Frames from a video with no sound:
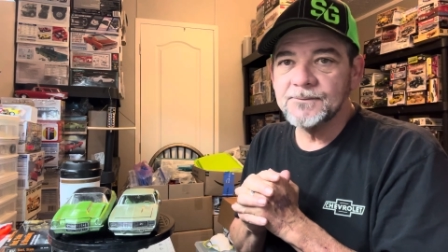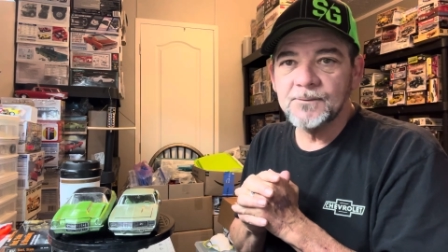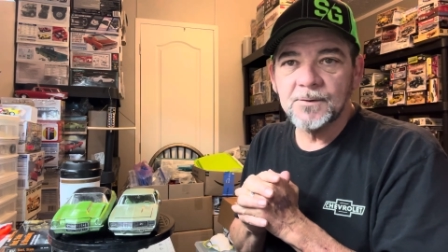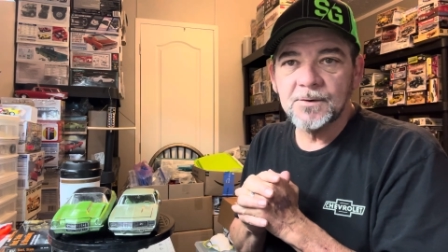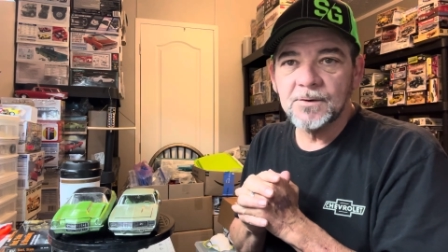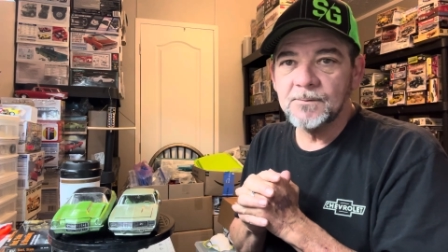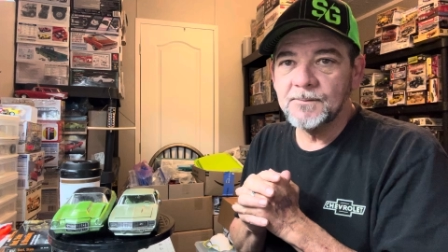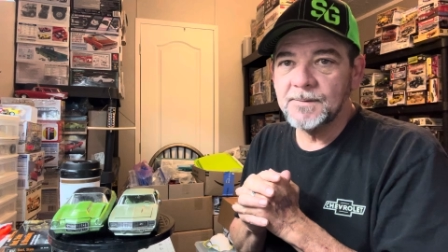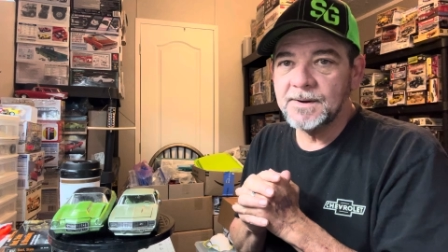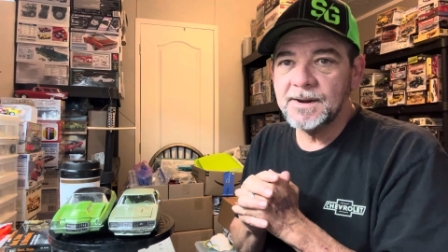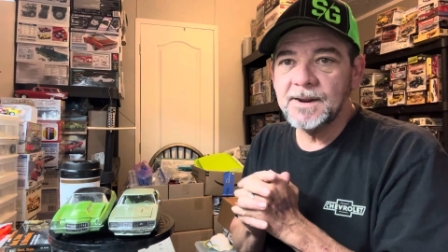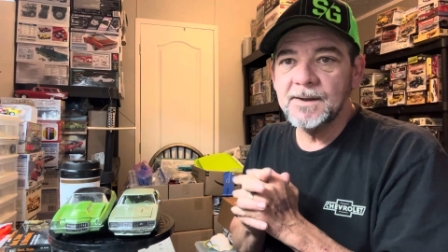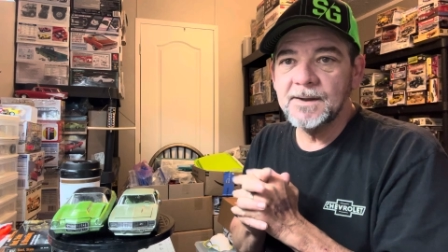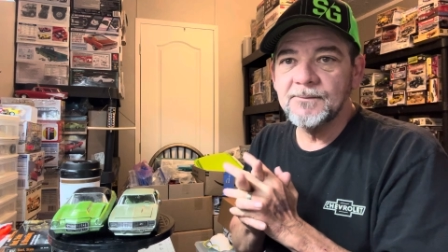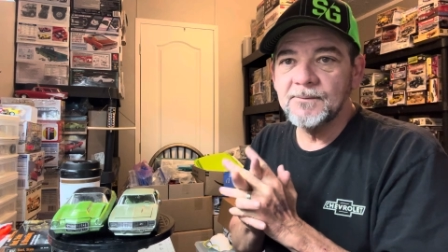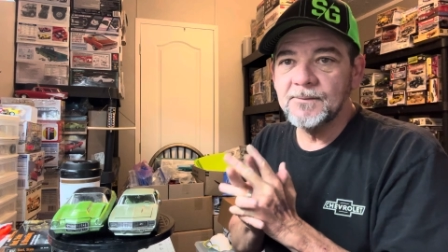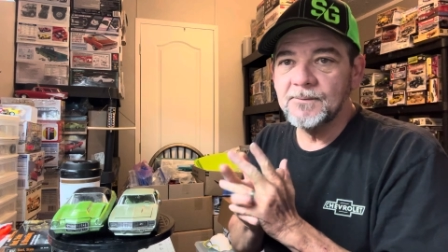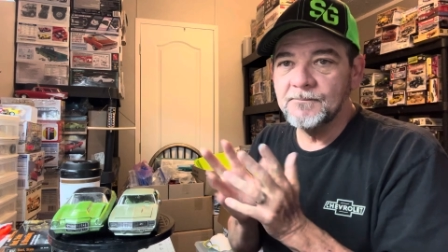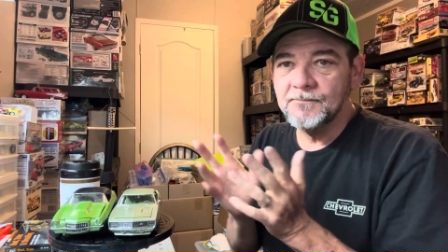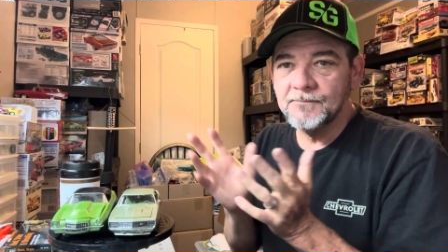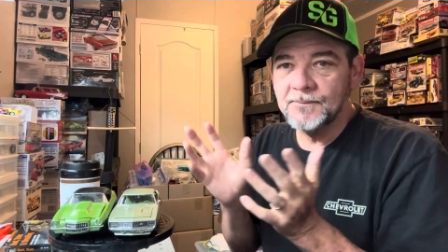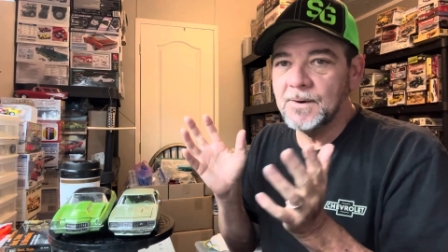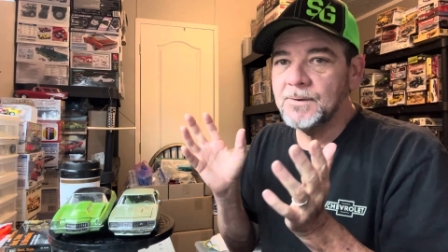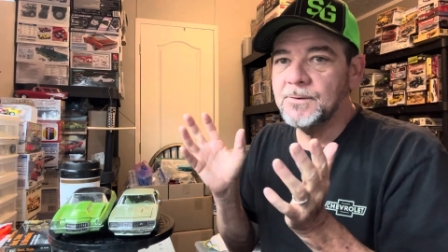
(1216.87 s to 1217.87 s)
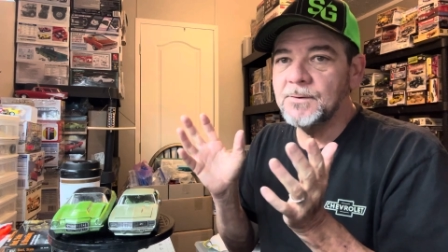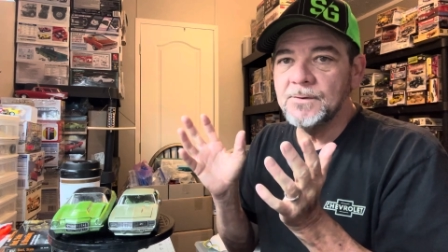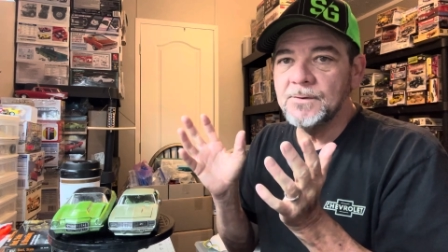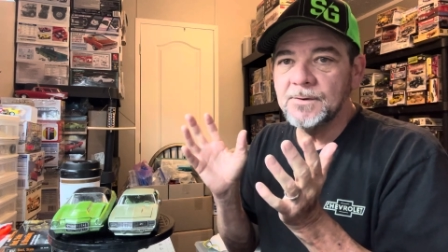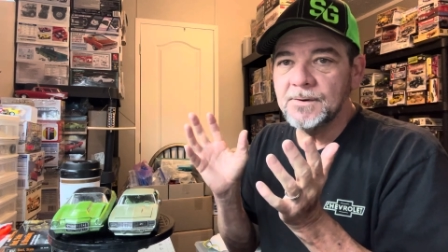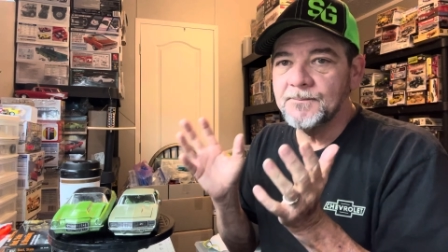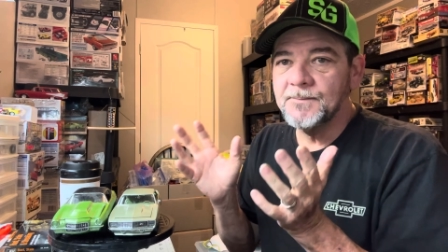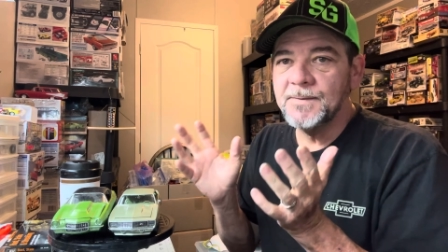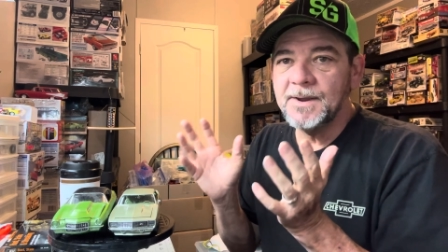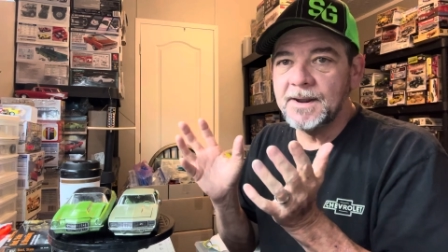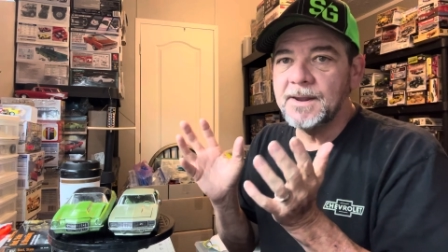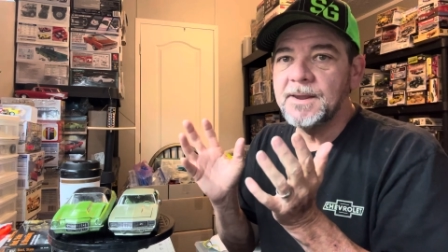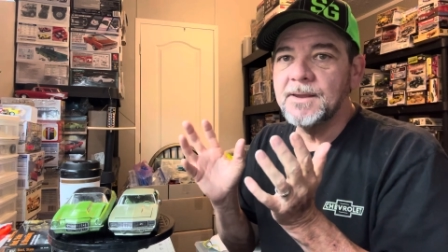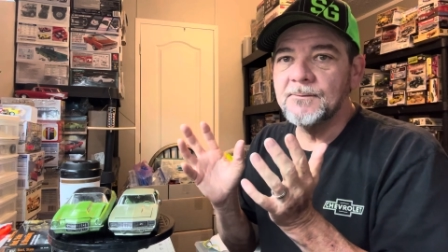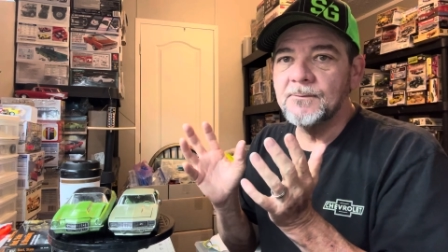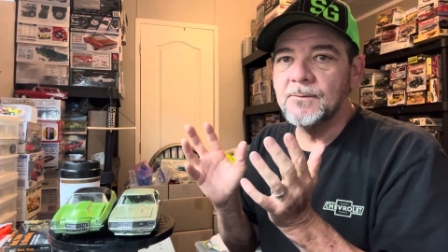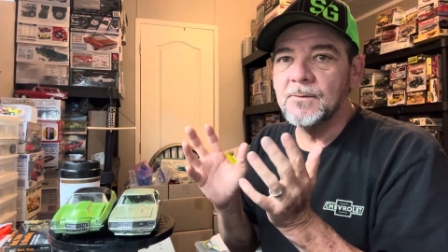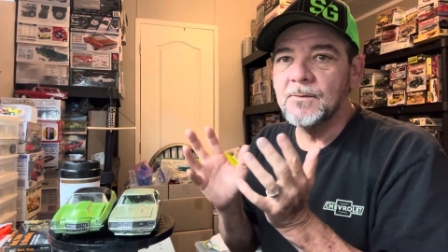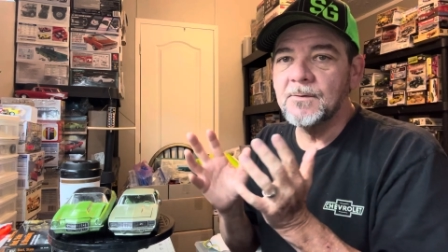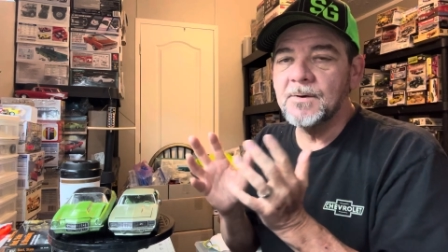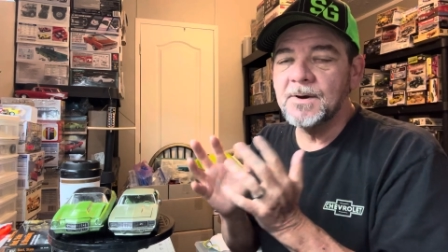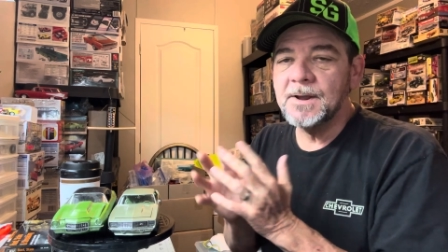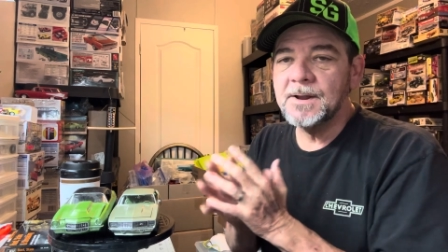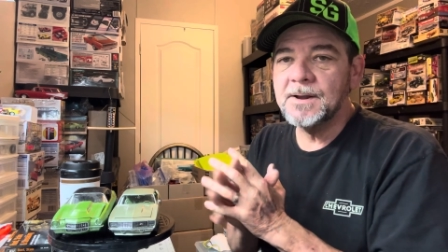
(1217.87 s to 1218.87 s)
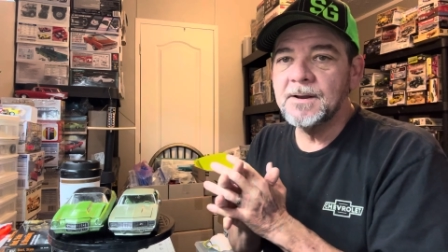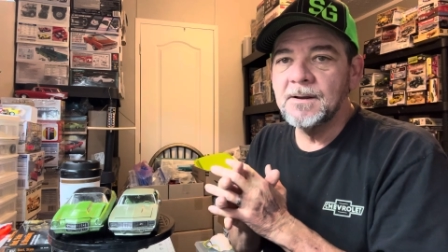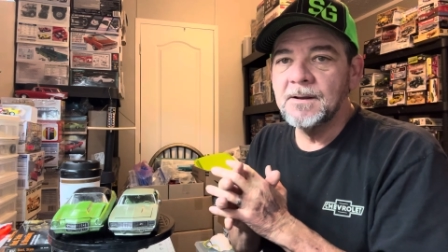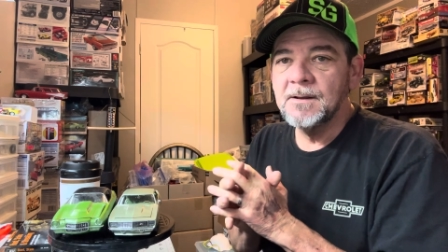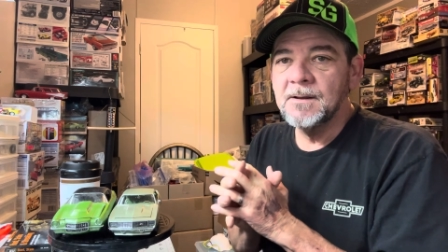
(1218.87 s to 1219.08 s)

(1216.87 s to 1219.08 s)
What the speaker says: we're going to be doing a big giveaway.